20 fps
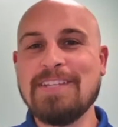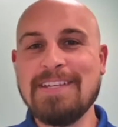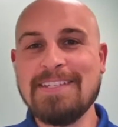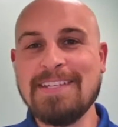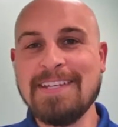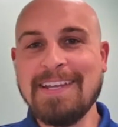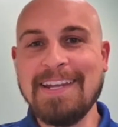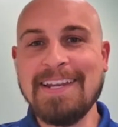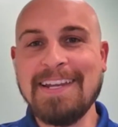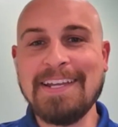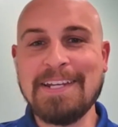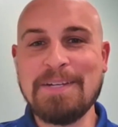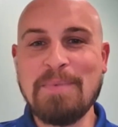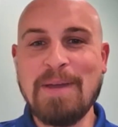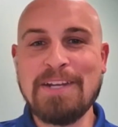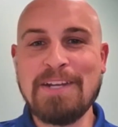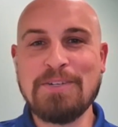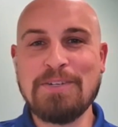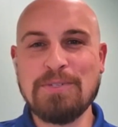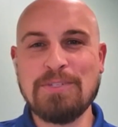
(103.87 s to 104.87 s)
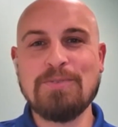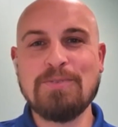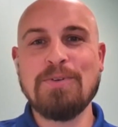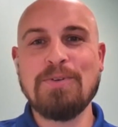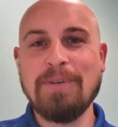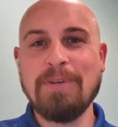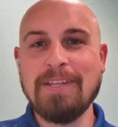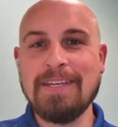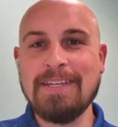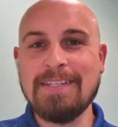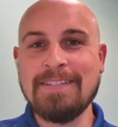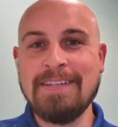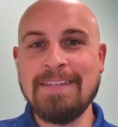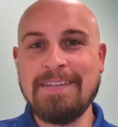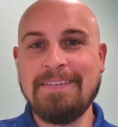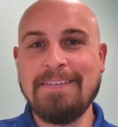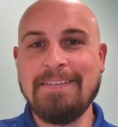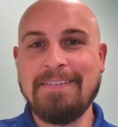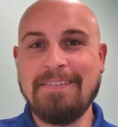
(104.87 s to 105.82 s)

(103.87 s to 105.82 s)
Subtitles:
Isn't getting into medical school really easy?